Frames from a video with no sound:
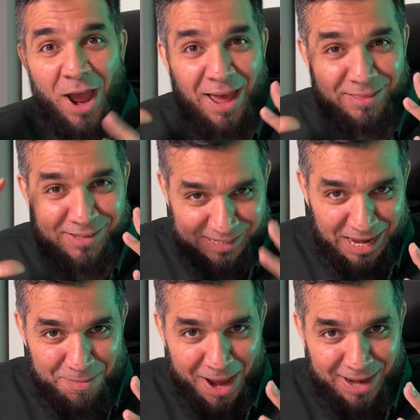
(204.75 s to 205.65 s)
and the
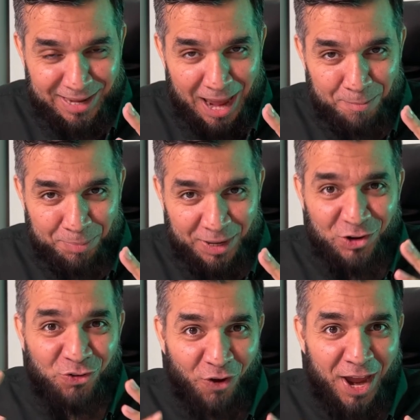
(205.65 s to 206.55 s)
same ad
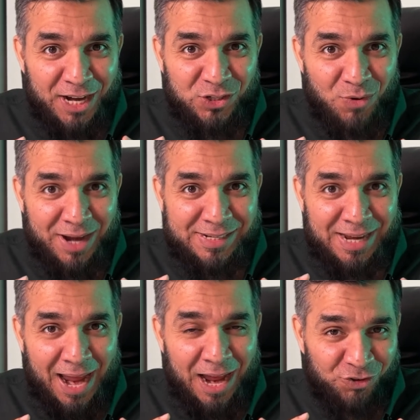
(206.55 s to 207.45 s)
campaign trying to
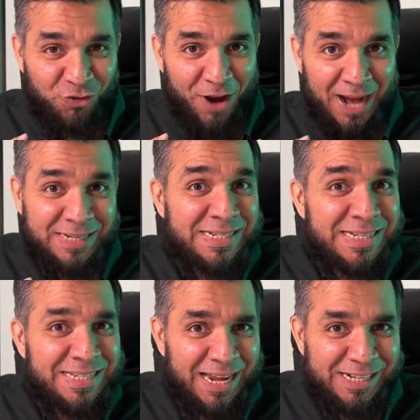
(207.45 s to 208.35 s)
attract
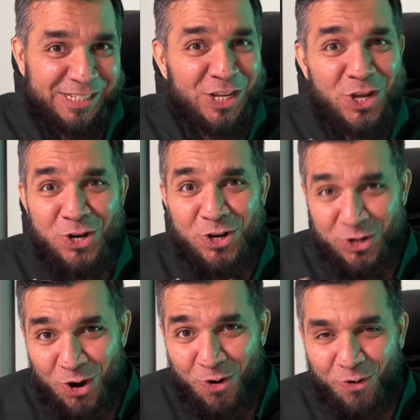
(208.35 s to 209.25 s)
kids?
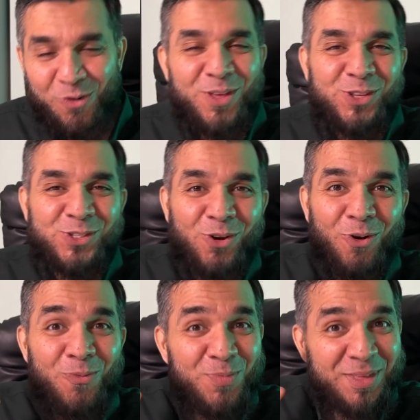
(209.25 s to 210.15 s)
No.
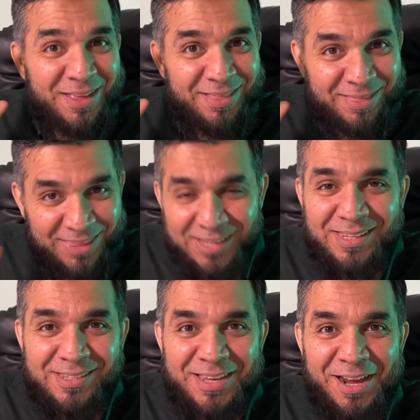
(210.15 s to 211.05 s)
So this
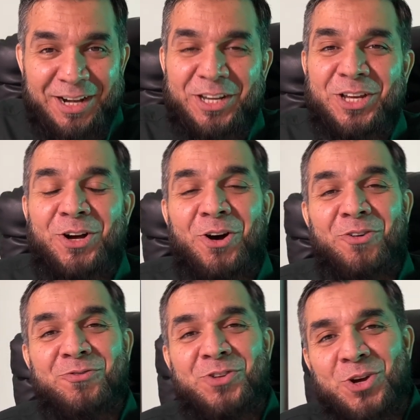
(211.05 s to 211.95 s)
is the idea
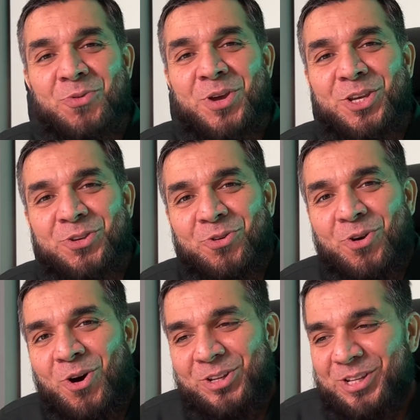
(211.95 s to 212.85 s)
of knowing your
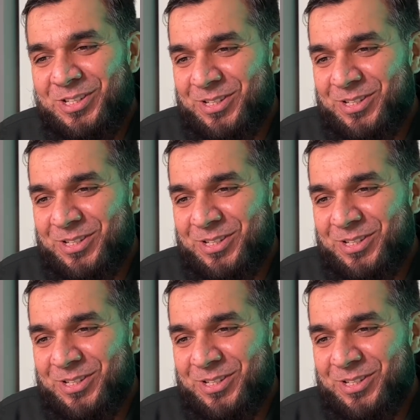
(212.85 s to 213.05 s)
audience.